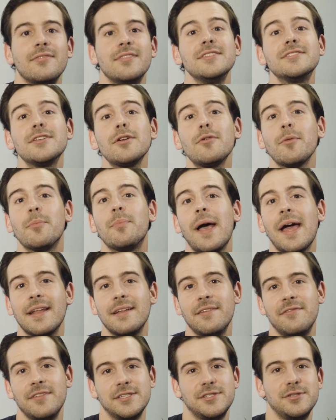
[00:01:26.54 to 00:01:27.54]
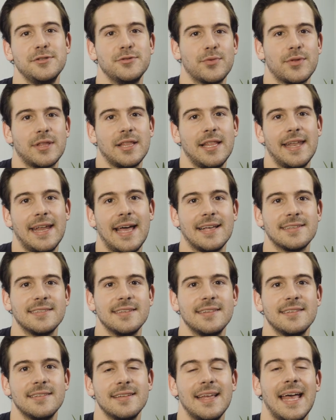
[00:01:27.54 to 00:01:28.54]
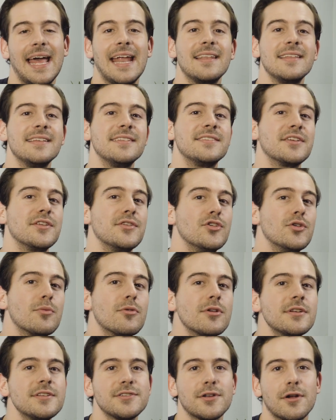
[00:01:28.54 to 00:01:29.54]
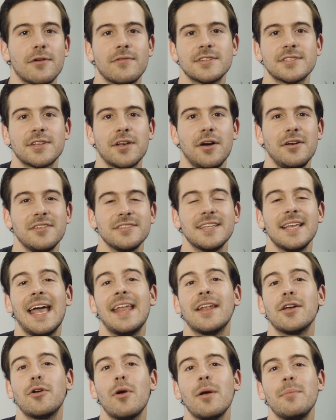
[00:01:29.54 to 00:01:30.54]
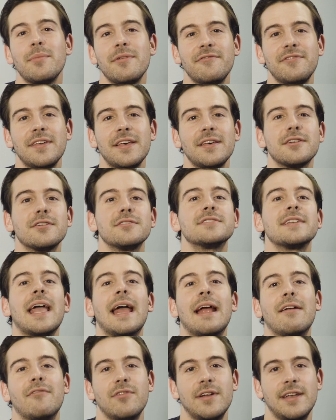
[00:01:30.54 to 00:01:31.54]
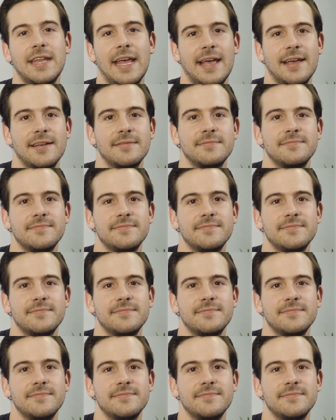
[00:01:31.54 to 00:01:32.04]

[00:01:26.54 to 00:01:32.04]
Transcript: These are repetitive issues with lead acid, and lead to numerous service calls and equipment failures every day.